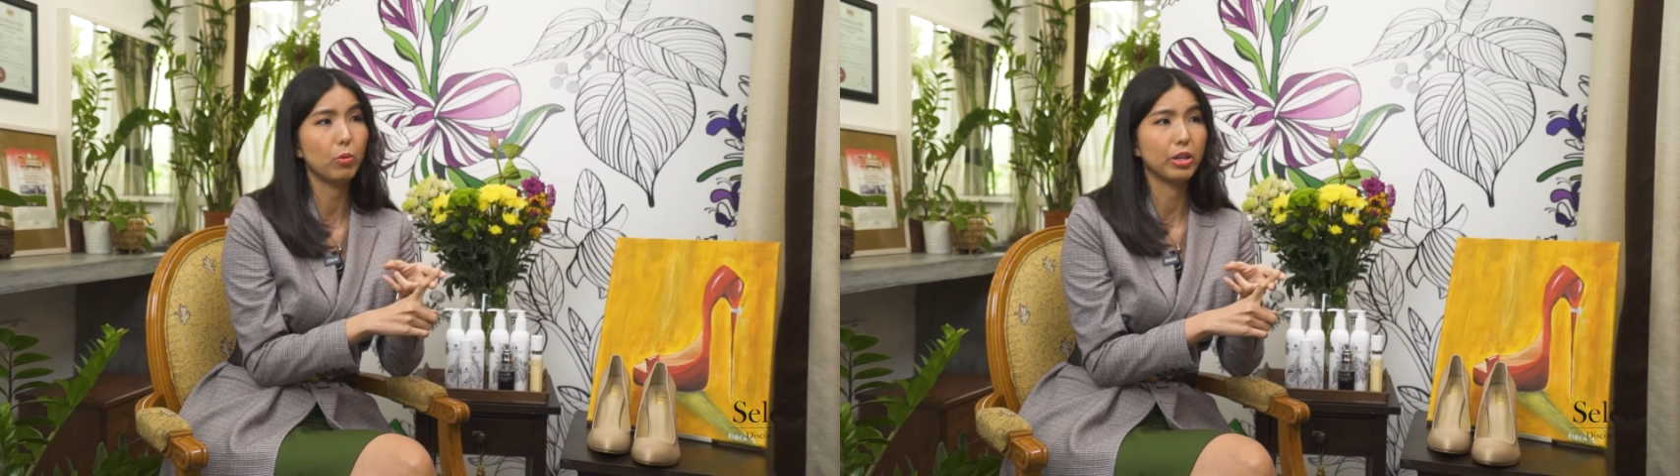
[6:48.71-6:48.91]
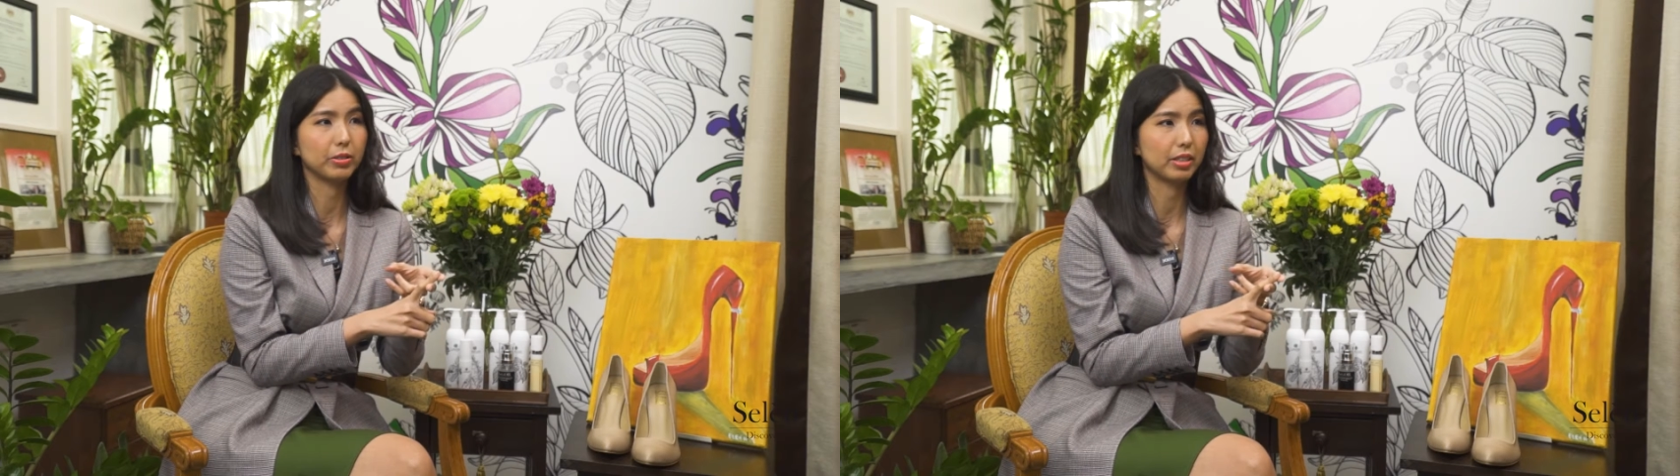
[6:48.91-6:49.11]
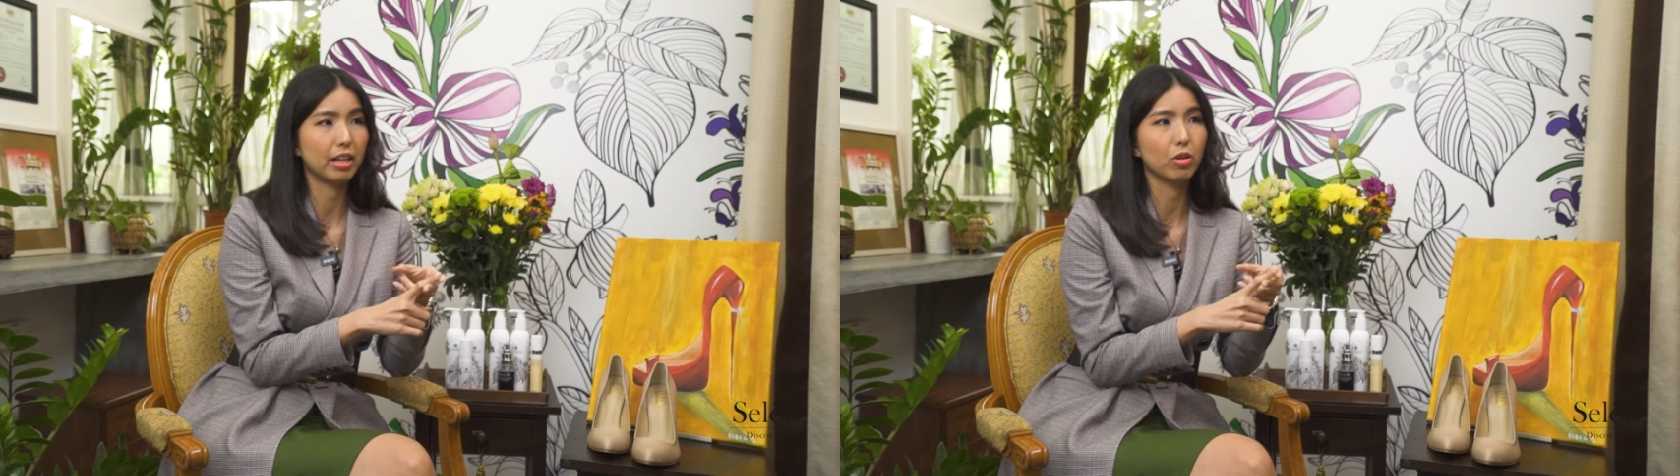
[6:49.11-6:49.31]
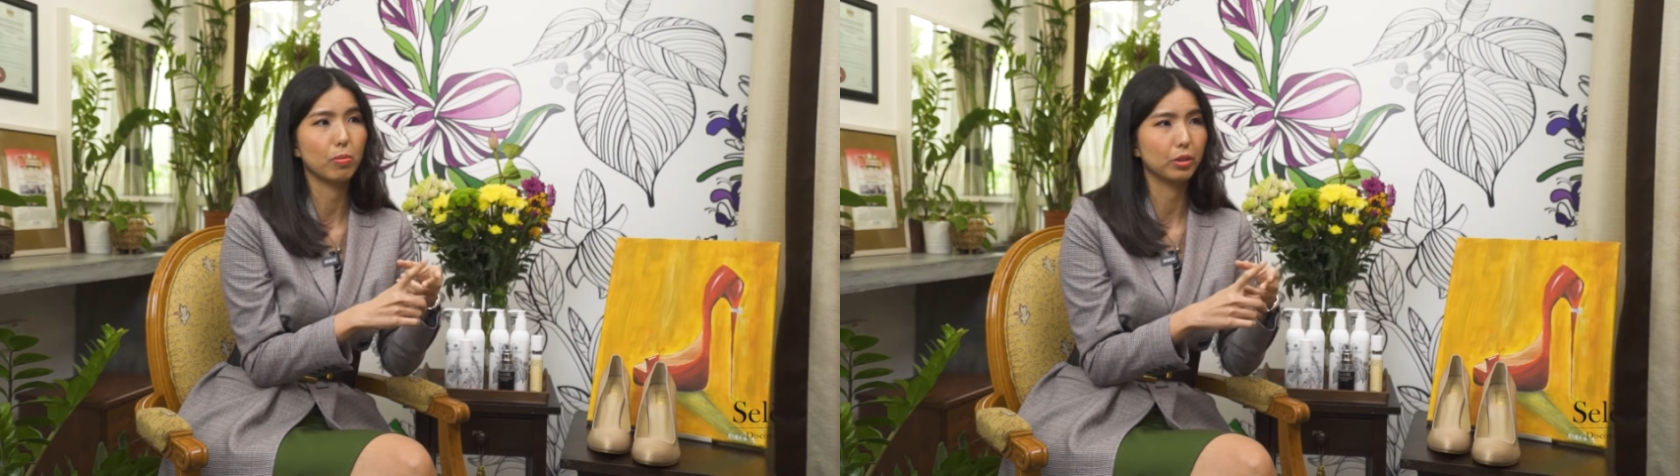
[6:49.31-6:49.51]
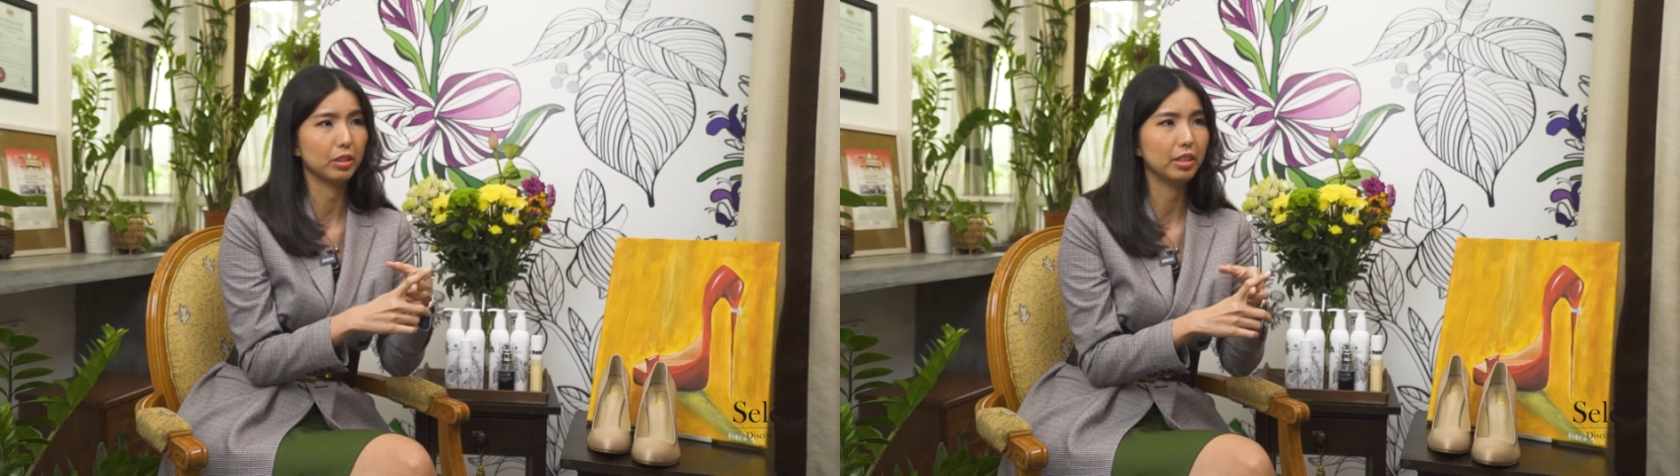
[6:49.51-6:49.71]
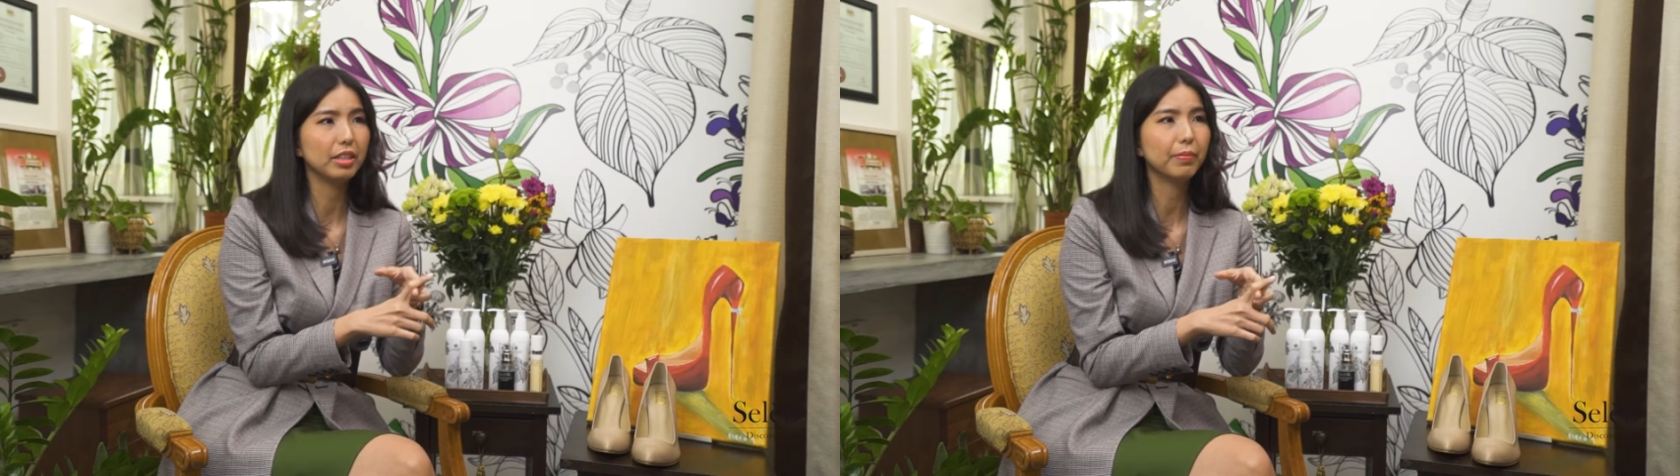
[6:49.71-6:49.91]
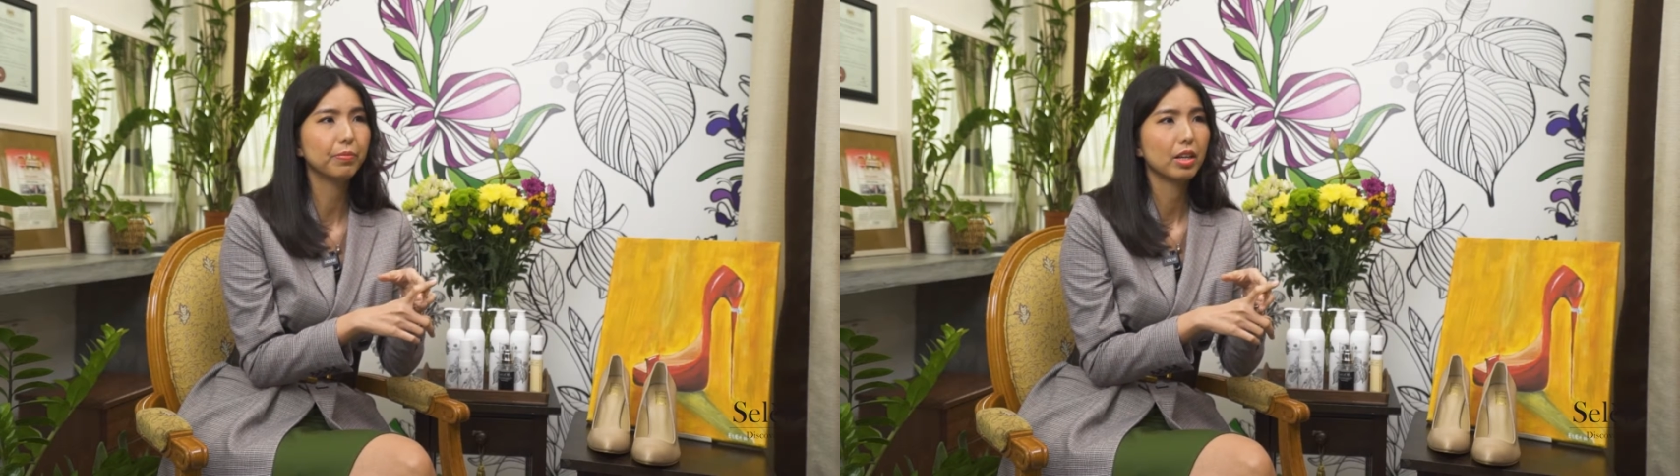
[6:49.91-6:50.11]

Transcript: when you start your modeling.